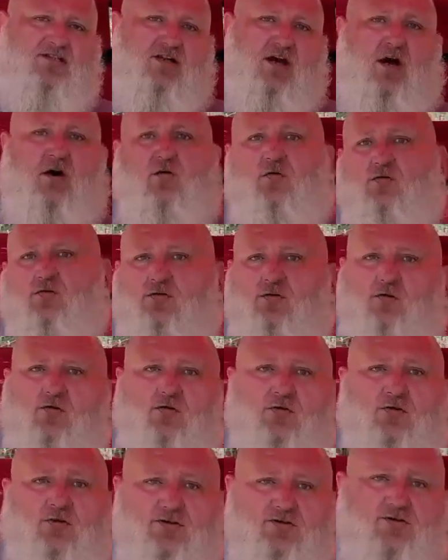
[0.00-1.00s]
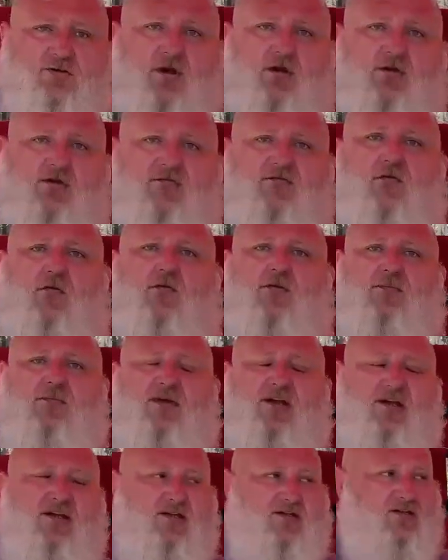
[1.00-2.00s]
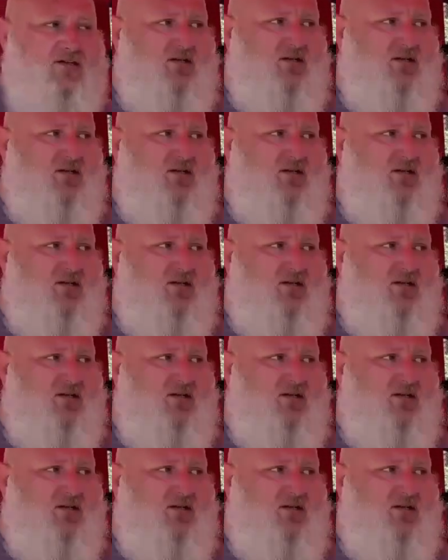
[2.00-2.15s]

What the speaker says: a whole tour that's 30, 40 minutes.